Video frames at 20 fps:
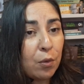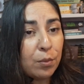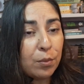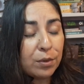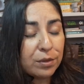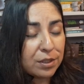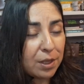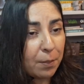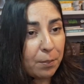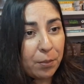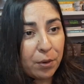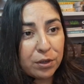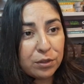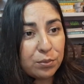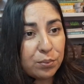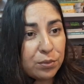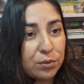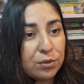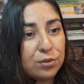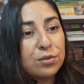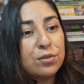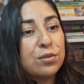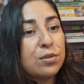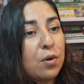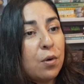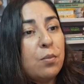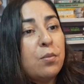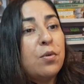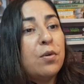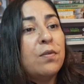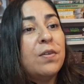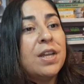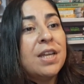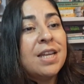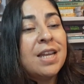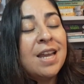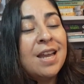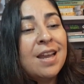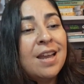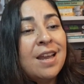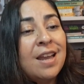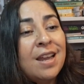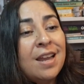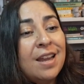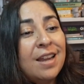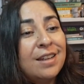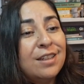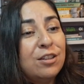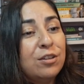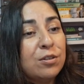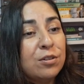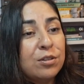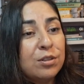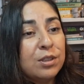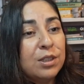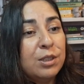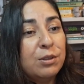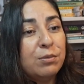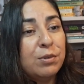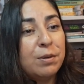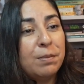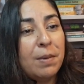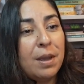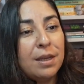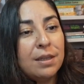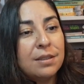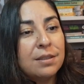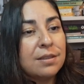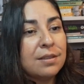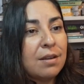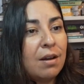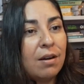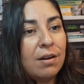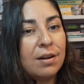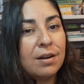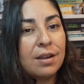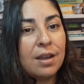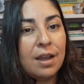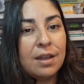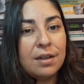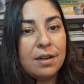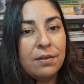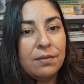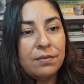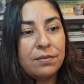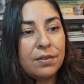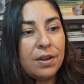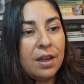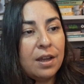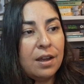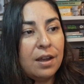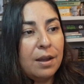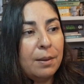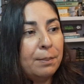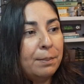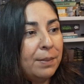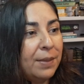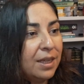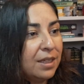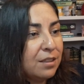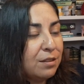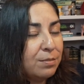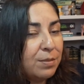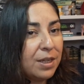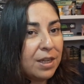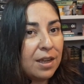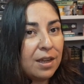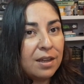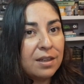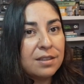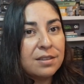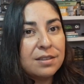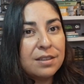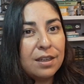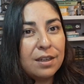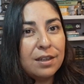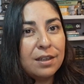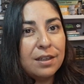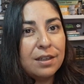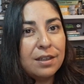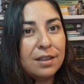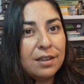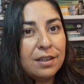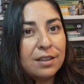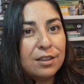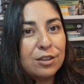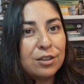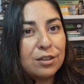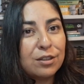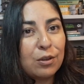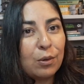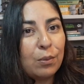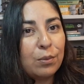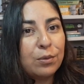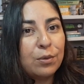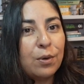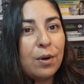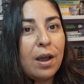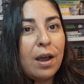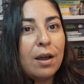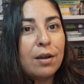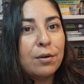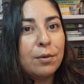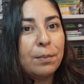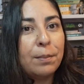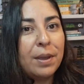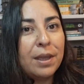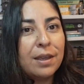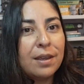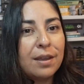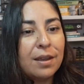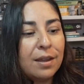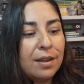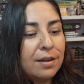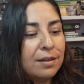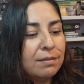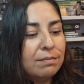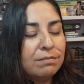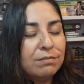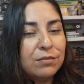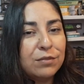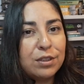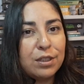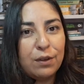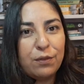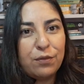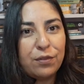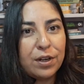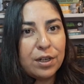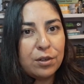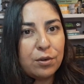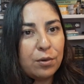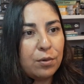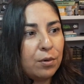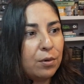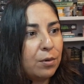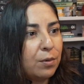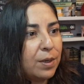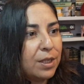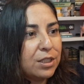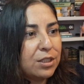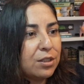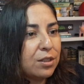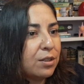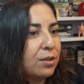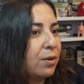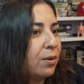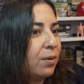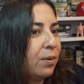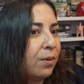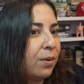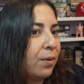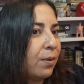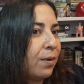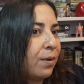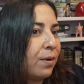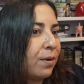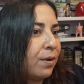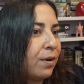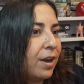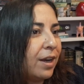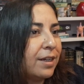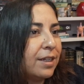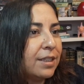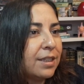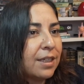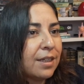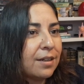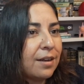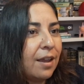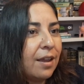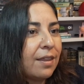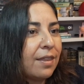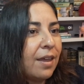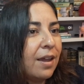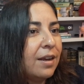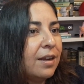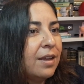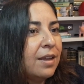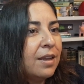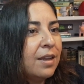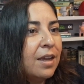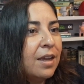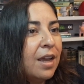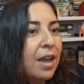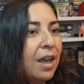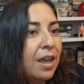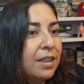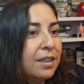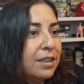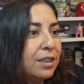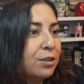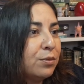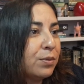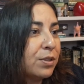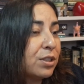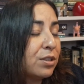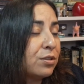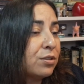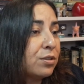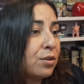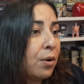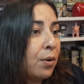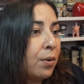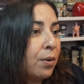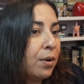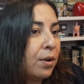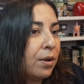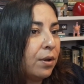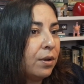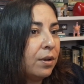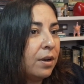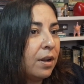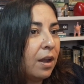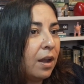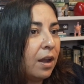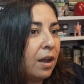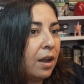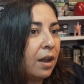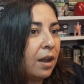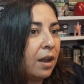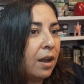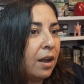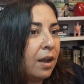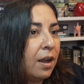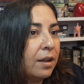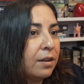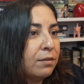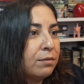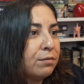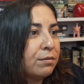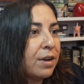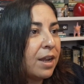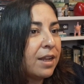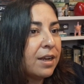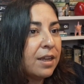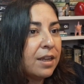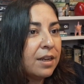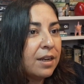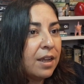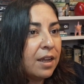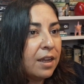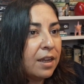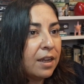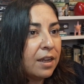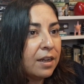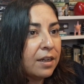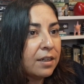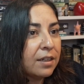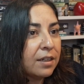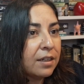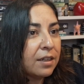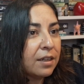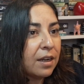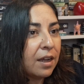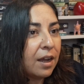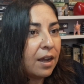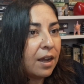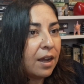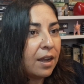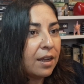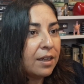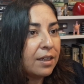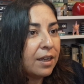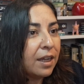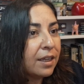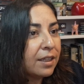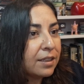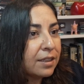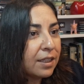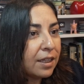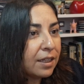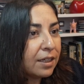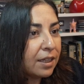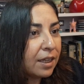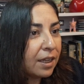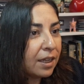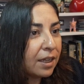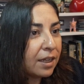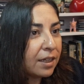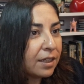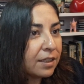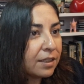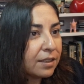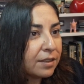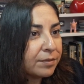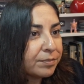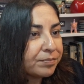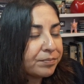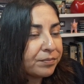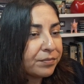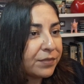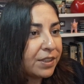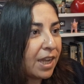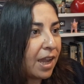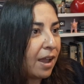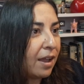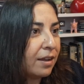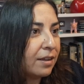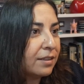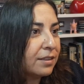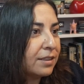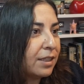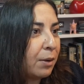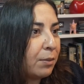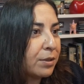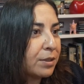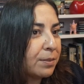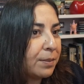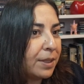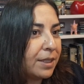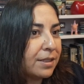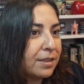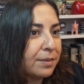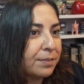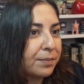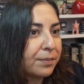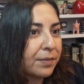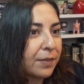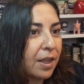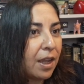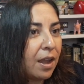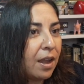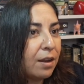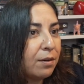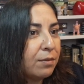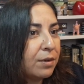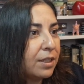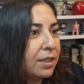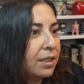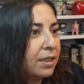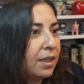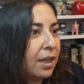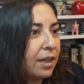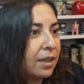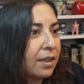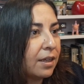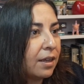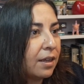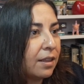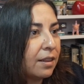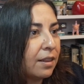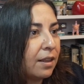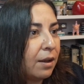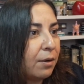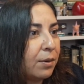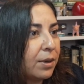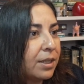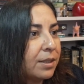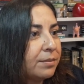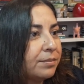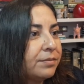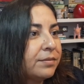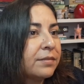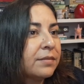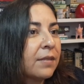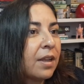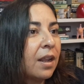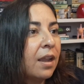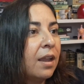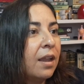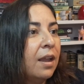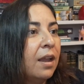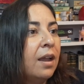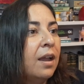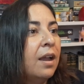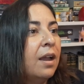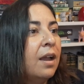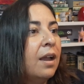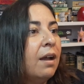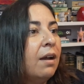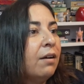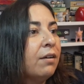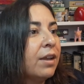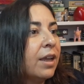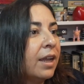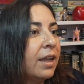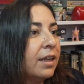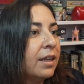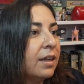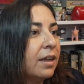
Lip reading: some parts were so moving, and usually remakes are kind of miss because they don't know how to make it different or original or anything like that. And this was so good. I read it and I liked it, and yeah, that was amazing. I really like that one. Okay,